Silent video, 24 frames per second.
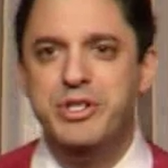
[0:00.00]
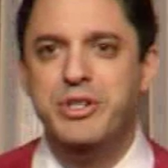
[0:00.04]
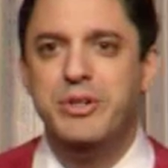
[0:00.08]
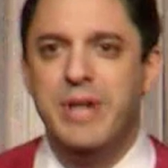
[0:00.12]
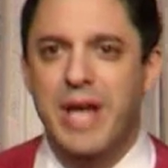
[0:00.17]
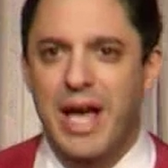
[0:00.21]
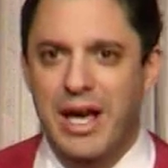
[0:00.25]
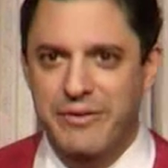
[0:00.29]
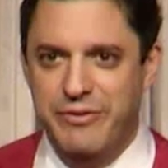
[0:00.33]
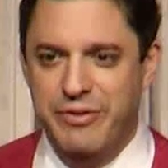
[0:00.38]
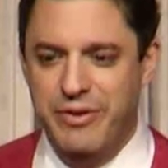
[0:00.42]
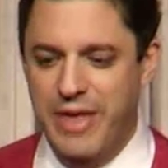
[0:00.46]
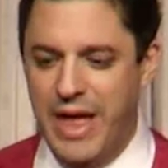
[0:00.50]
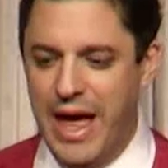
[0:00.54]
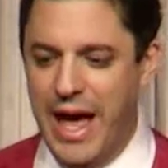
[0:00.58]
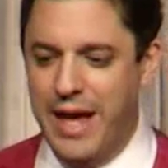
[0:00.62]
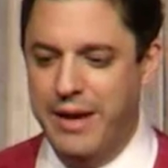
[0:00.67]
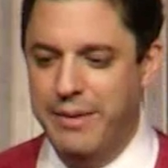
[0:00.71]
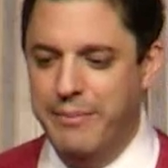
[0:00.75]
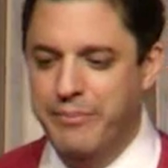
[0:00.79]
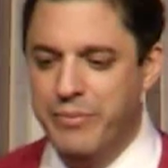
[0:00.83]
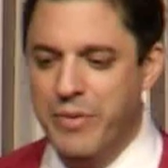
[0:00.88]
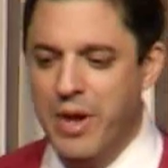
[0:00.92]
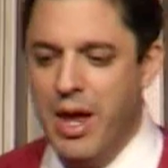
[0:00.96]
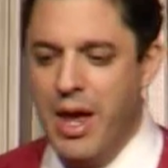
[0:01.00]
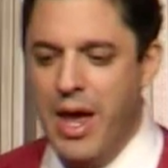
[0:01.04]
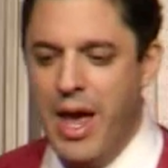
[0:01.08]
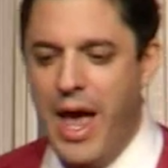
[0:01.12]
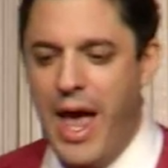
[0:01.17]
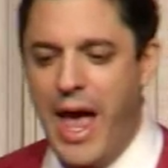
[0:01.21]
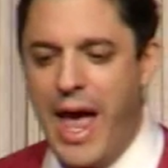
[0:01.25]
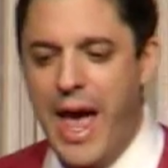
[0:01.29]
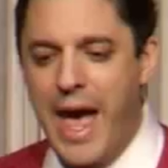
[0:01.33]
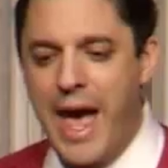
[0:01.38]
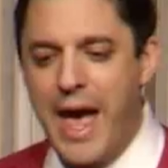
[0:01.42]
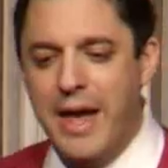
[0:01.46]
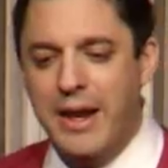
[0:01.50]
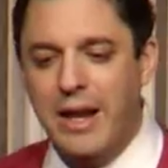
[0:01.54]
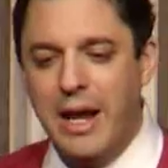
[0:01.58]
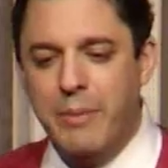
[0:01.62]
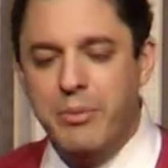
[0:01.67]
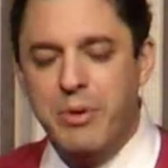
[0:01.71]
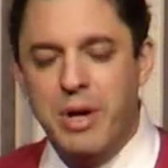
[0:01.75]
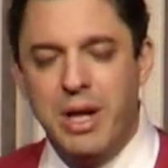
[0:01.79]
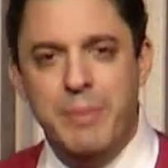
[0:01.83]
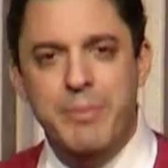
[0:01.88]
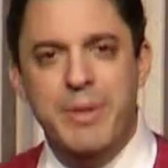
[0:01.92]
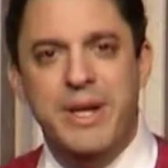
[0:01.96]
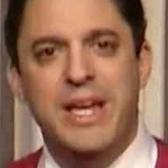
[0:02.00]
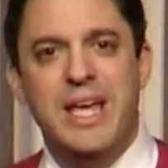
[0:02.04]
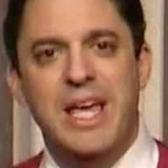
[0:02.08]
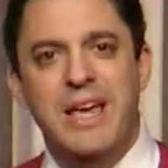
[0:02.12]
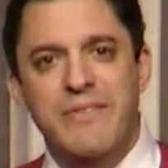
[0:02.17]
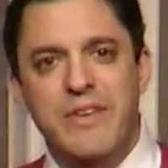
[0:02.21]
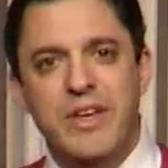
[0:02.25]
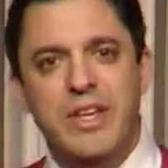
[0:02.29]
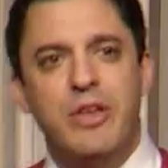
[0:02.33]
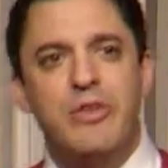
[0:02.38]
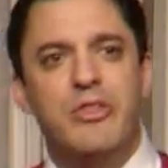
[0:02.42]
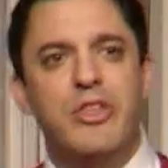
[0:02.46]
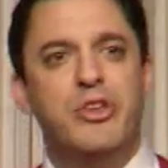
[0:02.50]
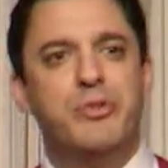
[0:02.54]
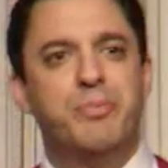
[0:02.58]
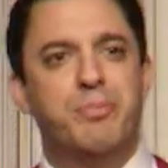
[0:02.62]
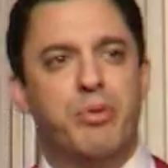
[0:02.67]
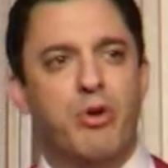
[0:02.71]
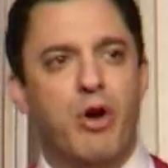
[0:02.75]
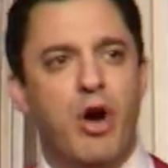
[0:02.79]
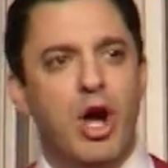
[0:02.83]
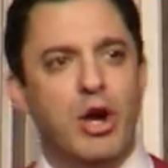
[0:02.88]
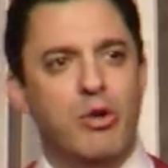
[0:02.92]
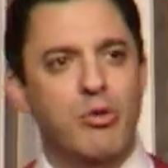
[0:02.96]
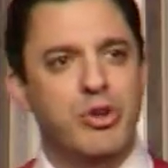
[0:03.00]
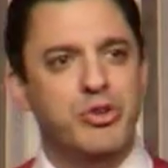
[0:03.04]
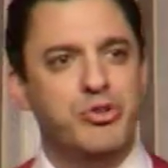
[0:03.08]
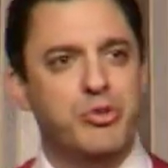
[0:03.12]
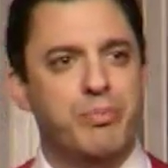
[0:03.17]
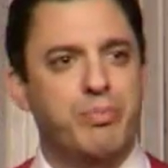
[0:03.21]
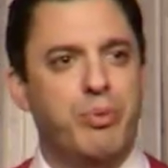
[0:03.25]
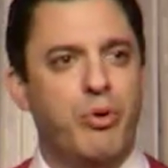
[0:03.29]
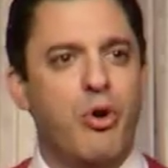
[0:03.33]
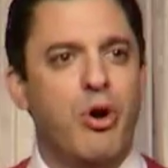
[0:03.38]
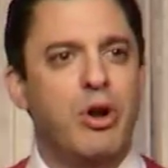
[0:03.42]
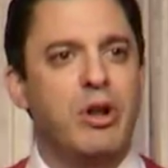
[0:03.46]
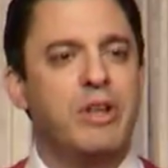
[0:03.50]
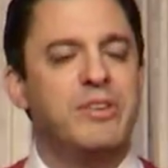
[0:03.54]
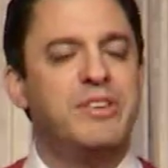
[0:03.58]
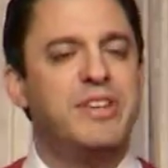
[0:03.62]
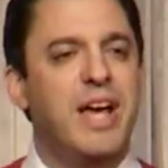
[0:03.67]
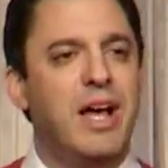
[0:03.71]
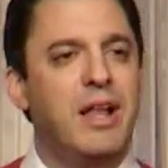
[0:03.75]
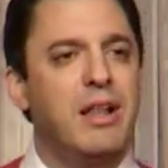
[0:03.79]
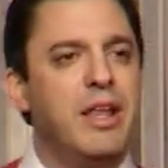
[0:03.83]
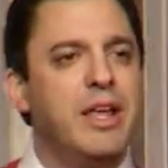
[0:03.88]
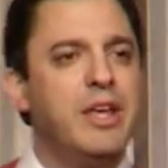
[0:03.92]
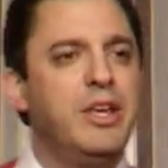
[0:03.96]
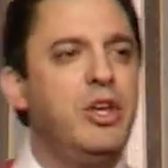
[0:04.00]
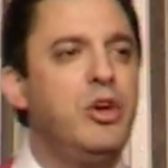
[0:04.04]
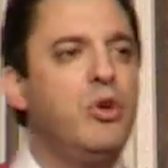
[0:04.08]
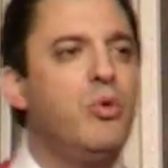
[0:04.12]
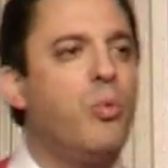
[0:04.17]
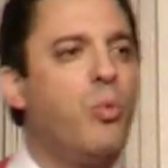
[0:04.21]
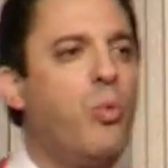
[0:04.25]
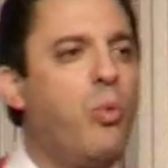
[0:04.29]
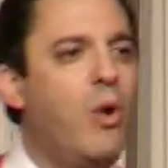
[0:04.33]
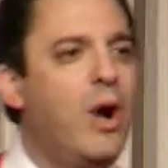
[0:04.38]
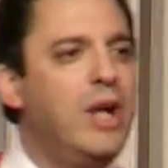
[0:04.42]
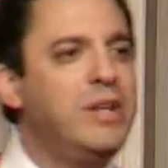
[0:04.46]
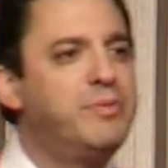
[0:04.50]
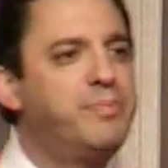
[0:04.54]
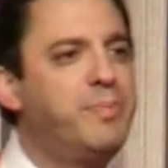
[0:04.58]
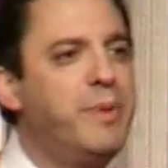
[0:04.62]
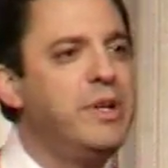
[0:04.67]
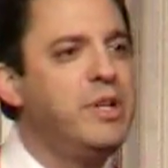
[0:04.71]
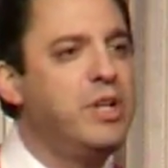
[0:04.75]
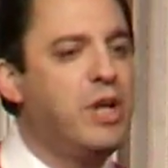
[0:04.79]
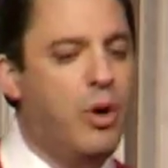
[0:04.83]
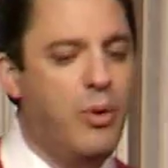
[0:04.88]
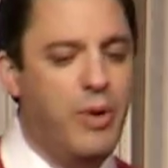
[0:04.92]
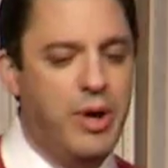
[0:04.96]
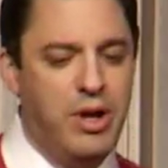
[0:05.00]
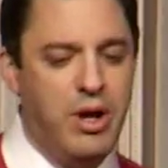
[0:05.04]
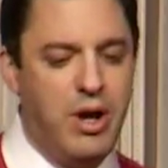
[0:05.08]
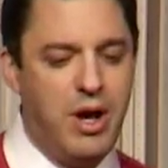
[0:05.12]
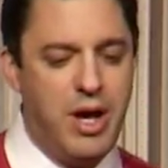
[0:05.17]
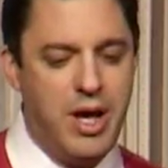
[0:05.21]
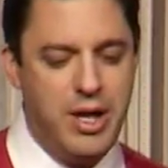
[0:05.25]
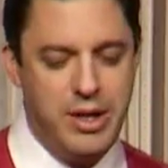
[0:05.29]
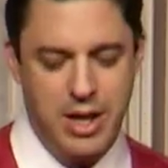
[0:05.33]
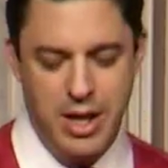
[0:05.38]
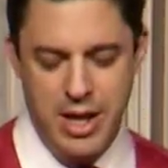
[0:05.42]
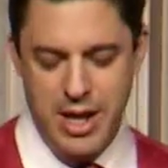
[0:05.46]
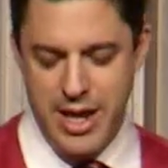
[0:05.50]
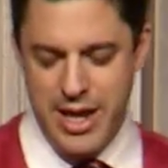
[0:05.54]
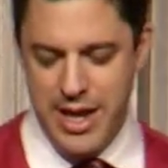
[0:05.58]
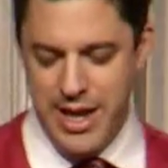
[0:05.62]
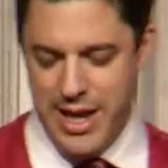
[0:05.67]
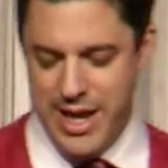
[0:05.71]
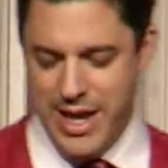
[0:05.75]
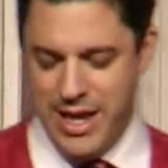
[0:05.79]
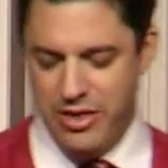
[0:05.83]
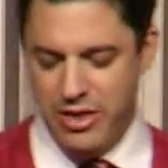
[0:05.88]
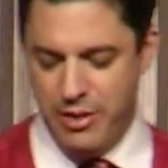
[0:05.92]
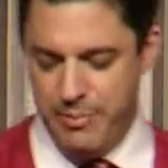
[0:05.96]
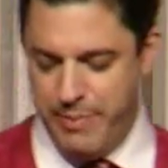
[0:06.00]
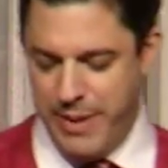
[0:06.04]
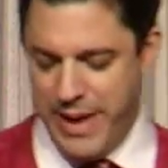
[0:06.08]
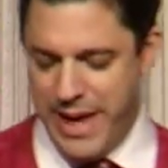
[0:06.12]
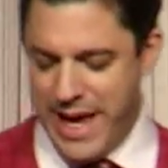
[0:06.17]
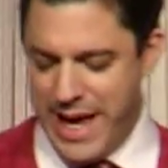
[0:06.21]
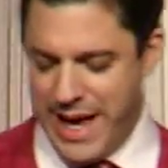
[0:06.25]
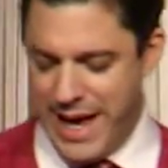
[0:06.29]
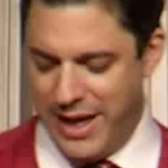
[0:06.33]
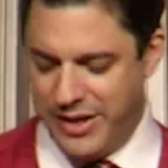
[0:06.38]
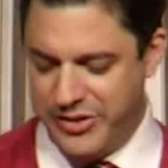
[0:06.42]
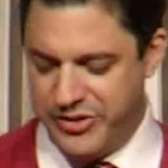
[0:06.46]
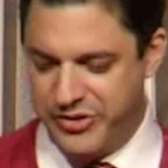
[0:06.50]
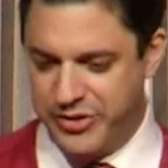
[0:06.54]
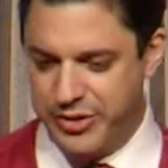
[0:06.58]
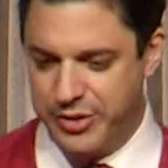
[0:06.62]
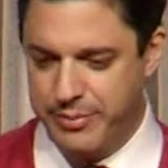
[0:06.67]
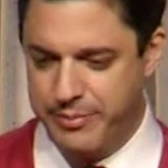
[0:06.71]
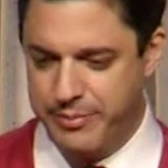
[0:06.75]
you get for that. And I'm going to be giving you this progress report, telling you what's been going on in the past.